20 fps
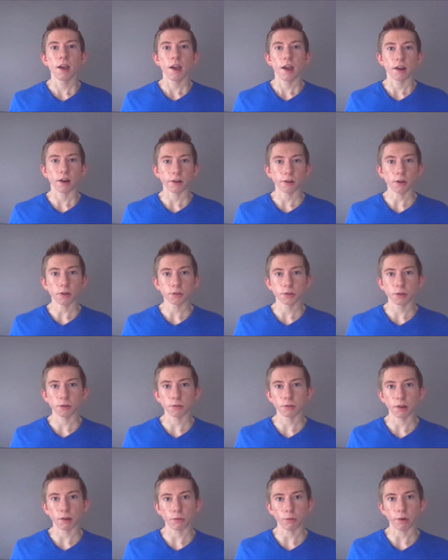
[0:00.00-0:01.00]
I also
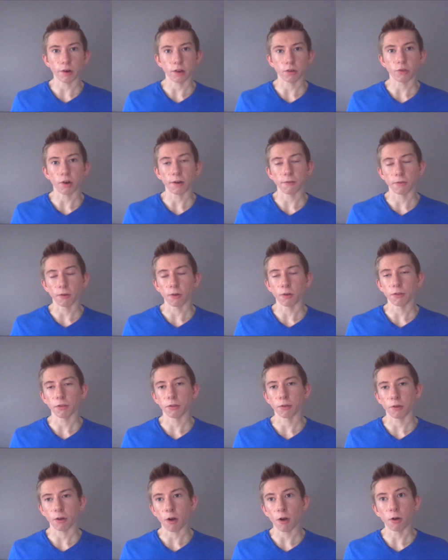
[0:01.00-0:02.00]
didn't want to travel
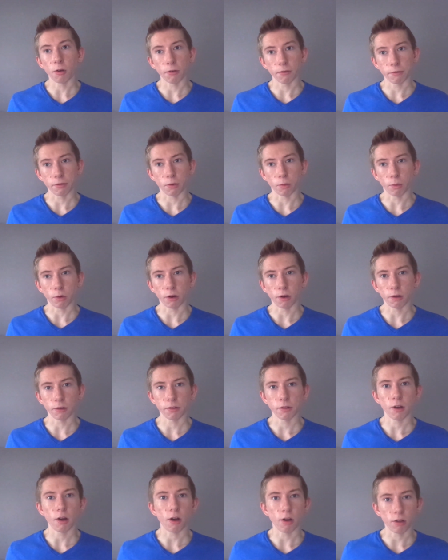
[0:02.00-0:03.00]
all of the world
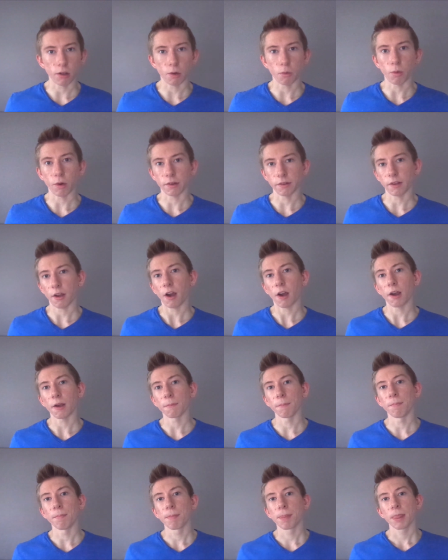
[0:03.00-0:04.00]
all at one
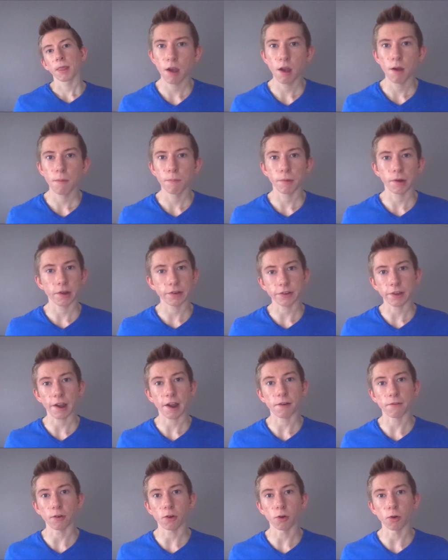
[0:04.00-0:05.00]
time because I
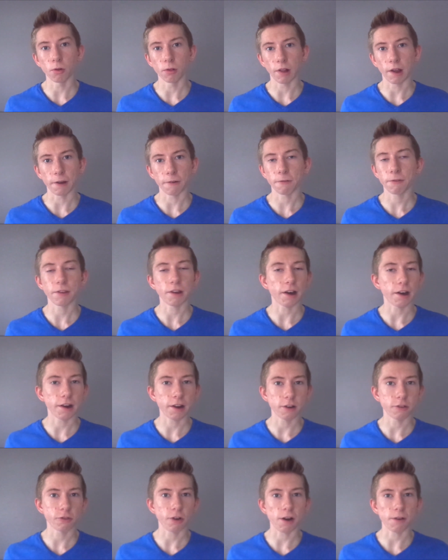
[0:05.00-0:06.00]
have a whole life that I
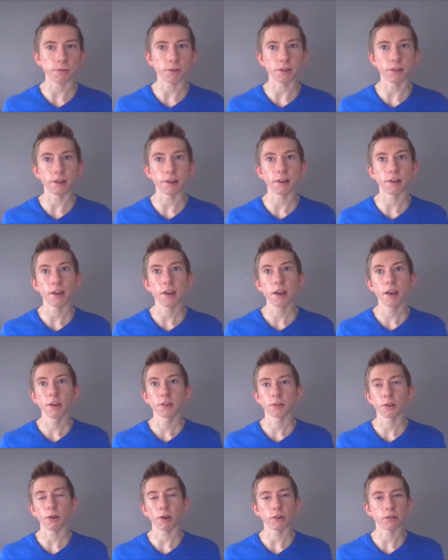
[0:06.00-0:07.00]
can travel in.
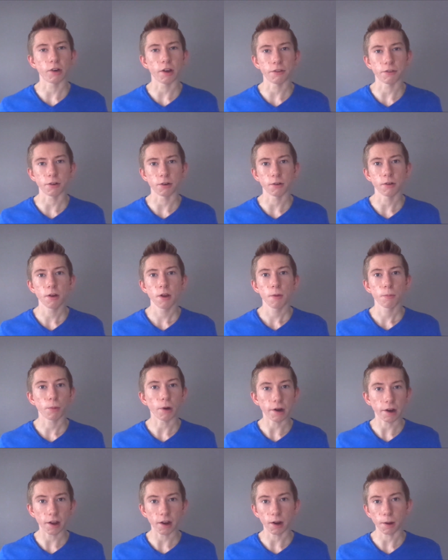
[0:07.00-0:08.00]
So I'd rather
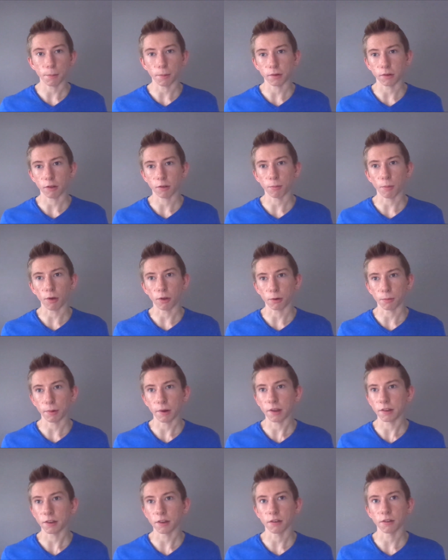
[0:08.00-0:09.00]
break it up into smaller
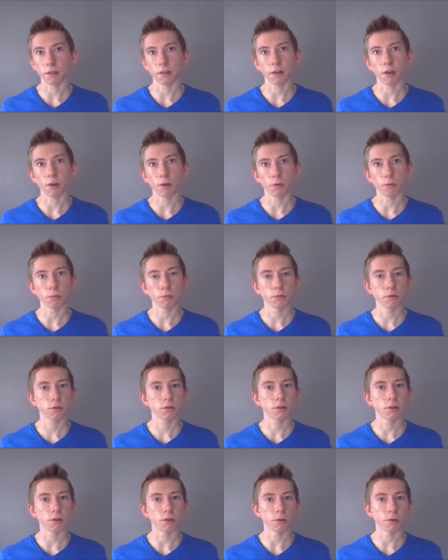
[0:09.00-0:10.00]
pieces and go
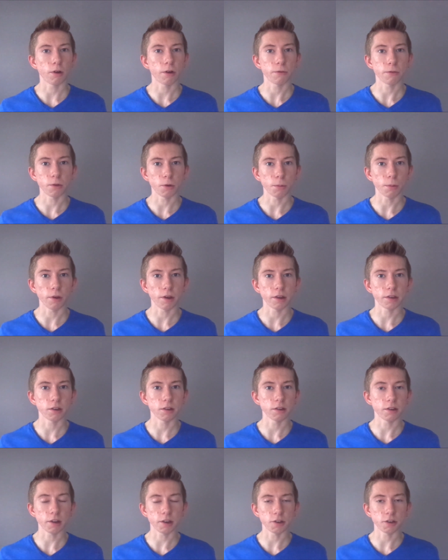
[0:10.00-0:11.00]
to a few places
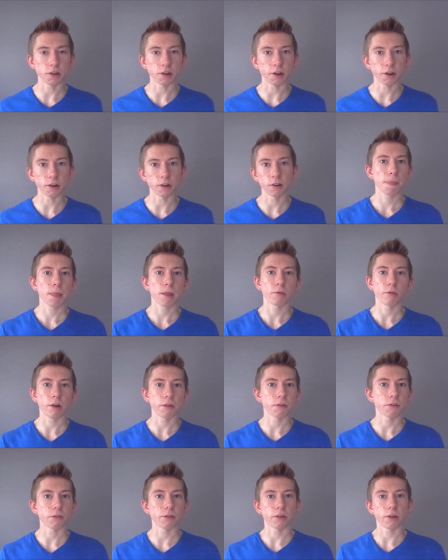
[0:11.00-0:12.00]
each year
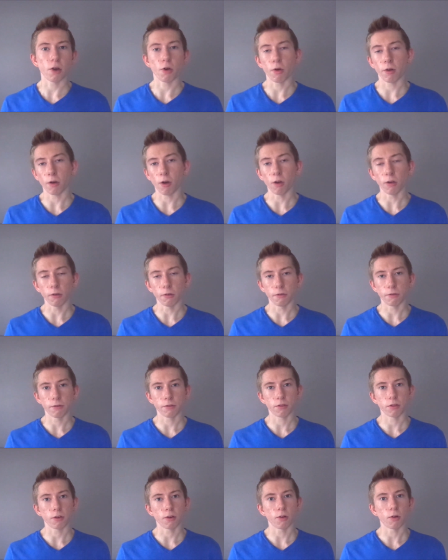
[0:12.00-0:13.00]
rather than going all over
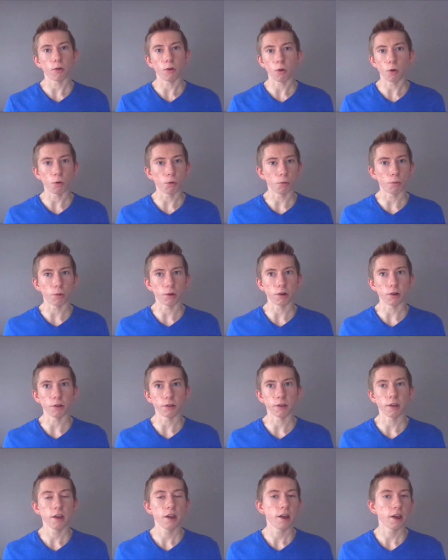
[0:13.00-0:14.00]
the whole world
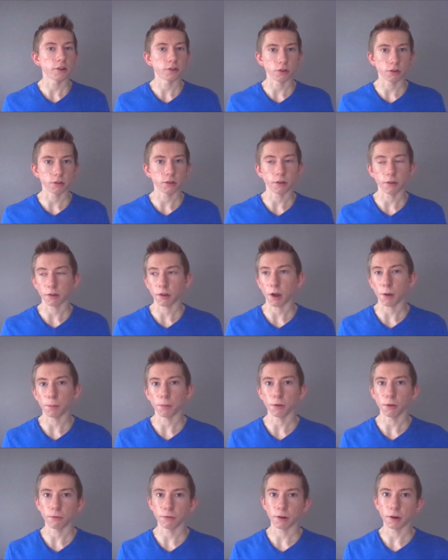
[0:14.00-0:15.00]
in just a
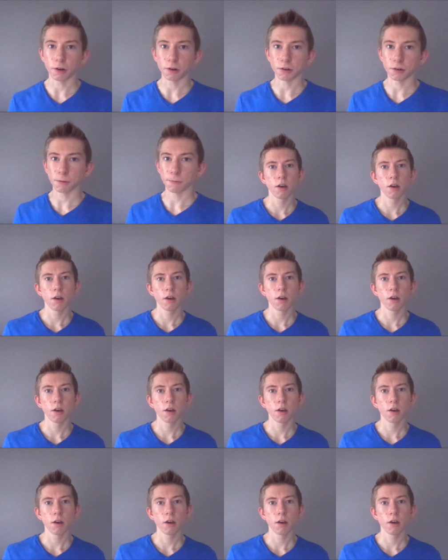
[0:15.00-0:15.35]
couple of years.